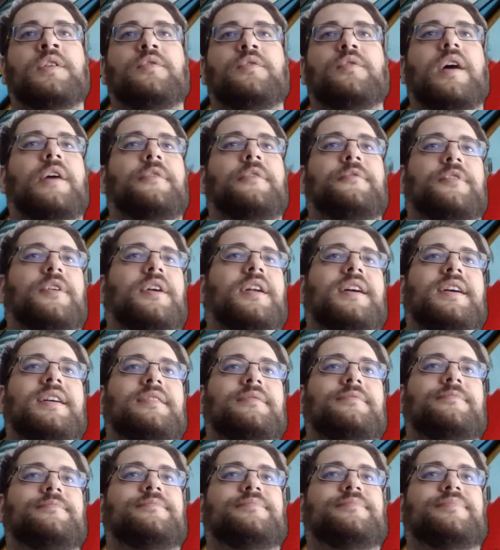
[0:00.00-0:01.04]
you have
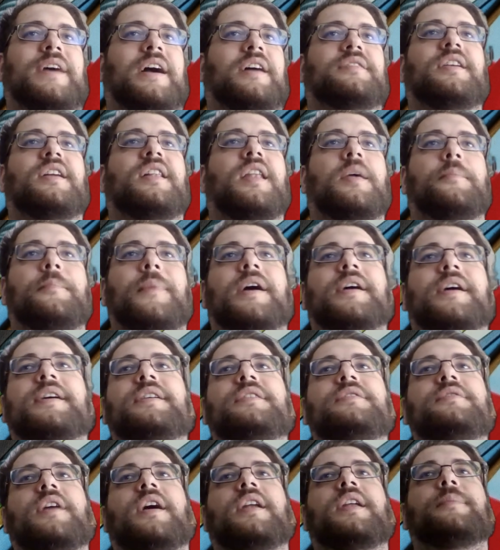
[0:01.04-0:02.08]
really tactically
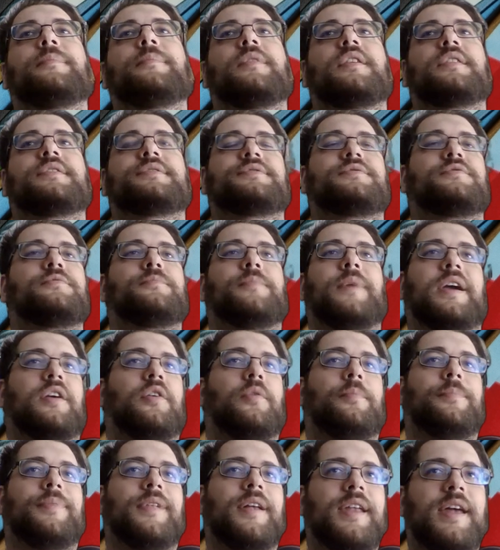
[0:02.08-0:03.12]
market the animals to make
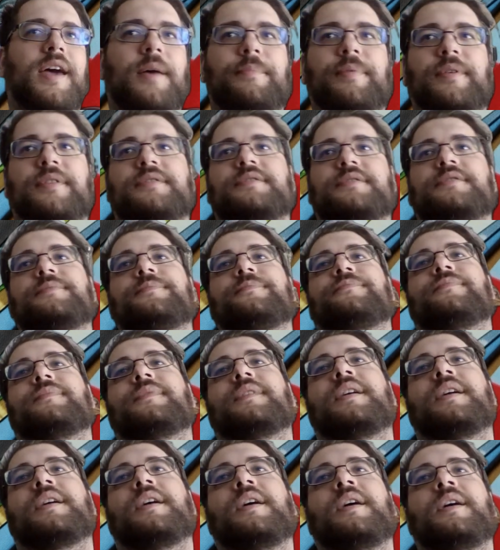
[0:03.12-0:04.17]
your plan happen.
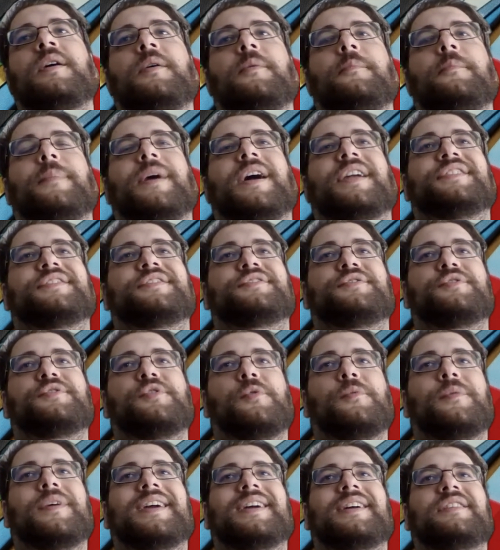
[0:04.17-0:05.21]
But
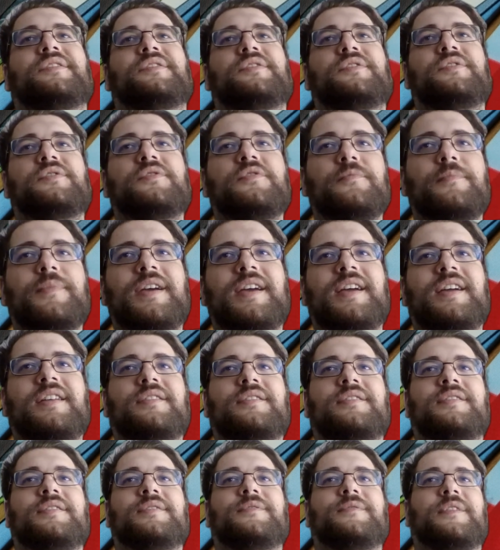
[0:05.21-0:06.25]
throwing a
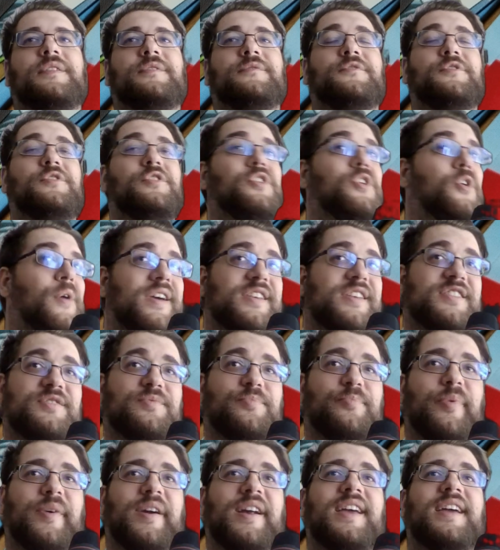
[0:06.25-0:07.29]
newbie with no
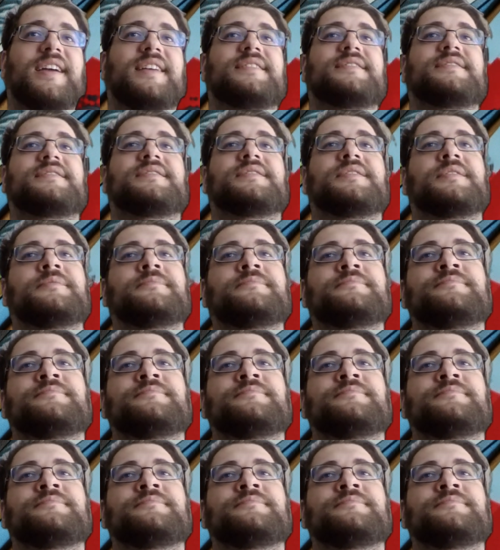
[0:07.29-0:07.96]
experience